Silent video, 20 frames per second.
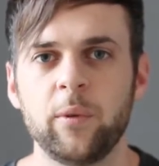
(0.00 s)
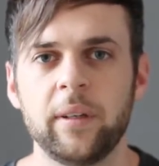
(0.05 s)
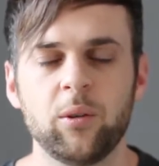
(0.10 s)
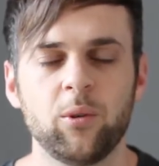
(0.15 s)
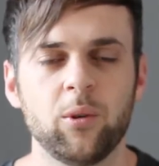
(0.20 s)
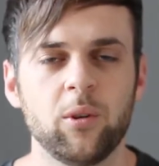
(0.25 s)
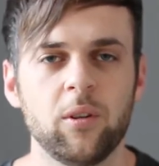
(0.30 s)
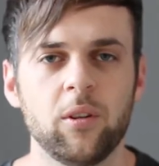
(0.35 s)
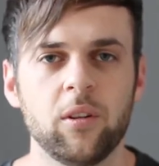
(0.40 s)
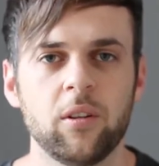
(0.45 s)
We
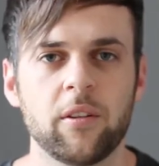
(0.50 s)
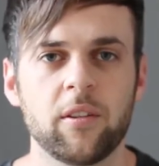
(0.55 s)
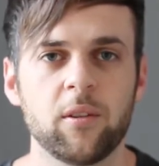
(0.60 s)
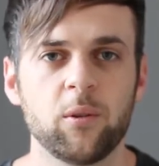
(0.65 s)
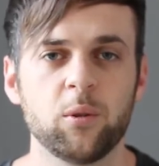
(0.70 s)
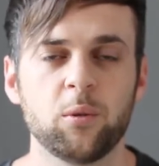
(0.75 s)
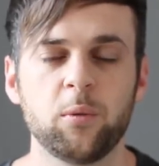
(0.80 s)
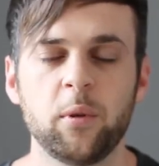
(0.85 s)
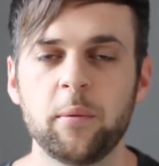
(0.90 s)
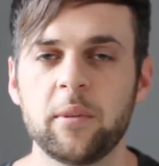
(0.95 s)
all
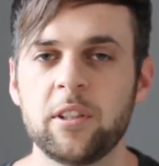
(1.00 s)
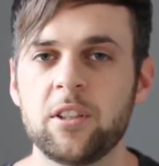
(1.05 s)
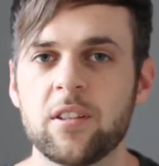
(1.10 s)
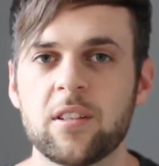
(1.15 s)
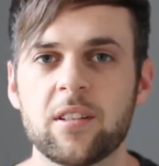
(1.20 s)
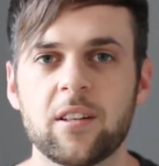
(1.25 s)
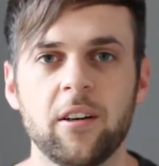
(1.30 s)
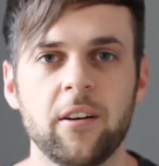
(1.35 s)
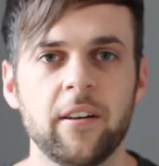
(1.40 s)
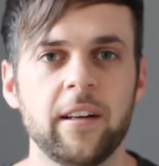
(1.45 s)
thought we were
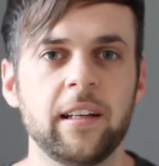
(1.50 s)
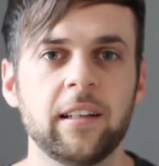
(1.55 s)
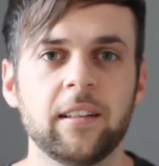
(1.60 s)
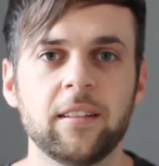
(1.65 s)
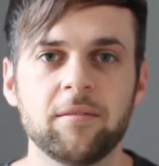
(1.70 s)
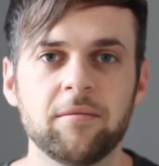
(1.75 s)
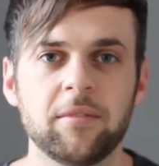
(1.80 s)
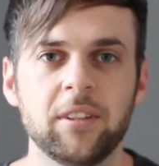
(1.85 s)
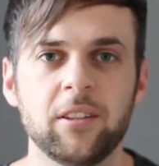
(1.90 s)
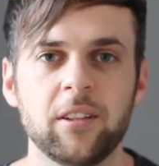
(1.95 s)
just
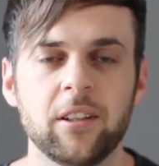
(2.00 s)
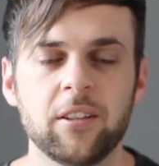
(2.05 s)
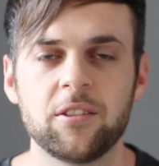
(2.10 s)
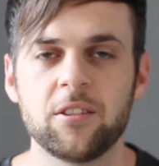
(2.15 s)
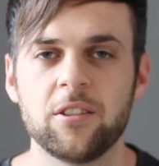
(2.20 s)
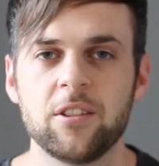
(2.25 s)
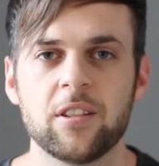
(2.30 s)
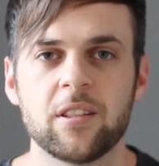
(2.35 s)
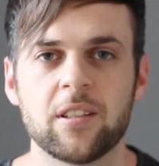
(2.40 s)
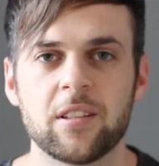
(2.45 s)
going
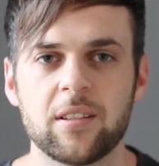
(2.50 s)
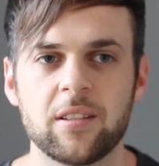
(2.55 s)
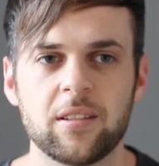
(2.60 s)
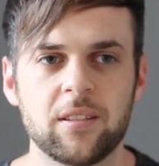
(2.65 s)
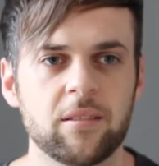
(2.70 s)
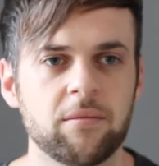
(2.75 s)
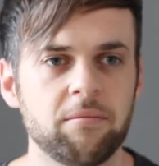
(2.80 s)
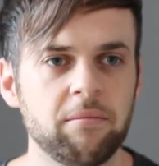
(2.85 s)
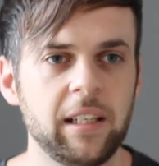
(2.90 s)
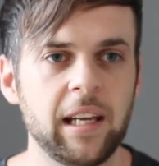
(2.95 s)
to
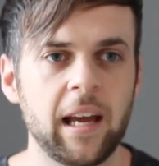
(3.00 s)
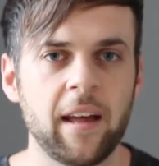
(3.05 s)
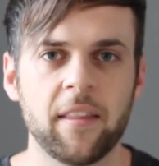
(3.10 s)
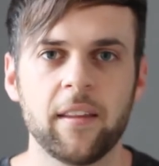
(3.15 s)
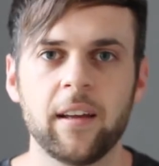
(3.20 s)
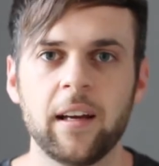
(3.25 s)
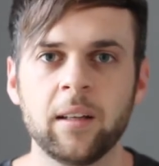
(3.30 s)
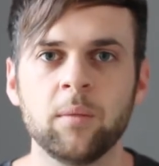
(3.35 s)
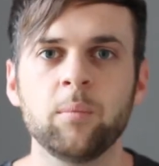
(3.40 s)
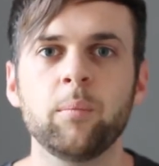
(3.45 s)
just
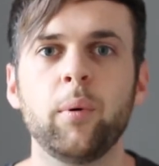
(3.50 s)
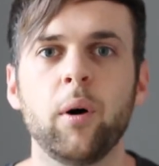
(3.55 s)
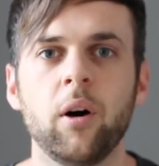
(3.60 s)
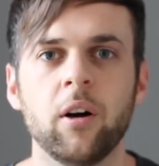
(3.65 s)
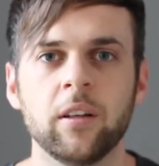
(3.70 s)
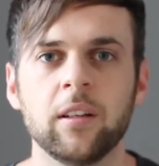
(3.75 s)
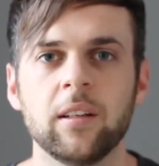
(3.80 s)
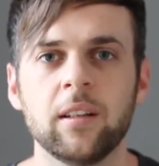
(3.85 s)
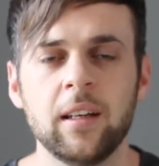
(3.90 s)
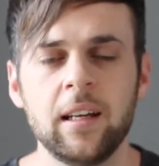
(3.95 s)
gather and
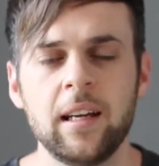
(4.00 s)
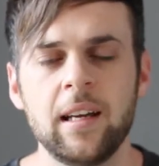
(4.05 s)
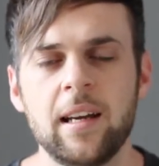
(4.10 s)
bond